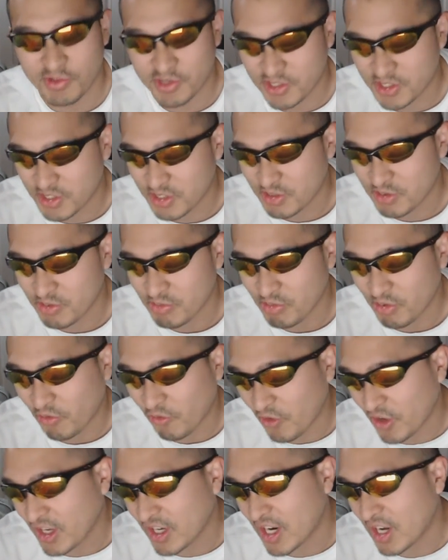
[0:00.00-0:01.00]
which we
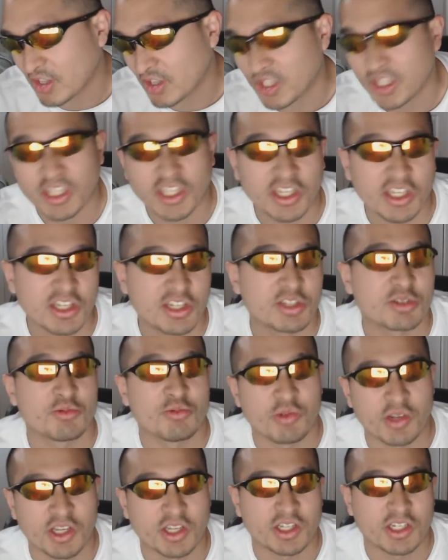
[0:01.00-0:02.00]
figured out that he is
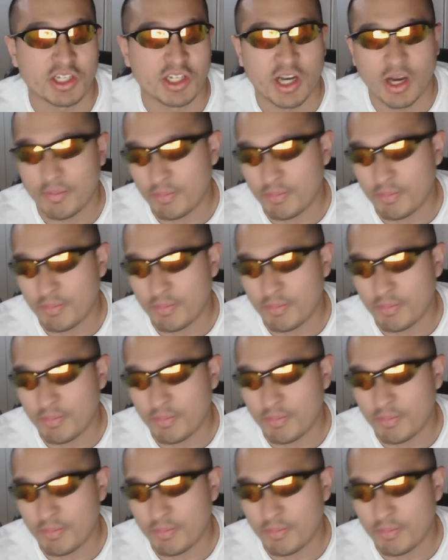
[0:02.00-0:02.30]
weak,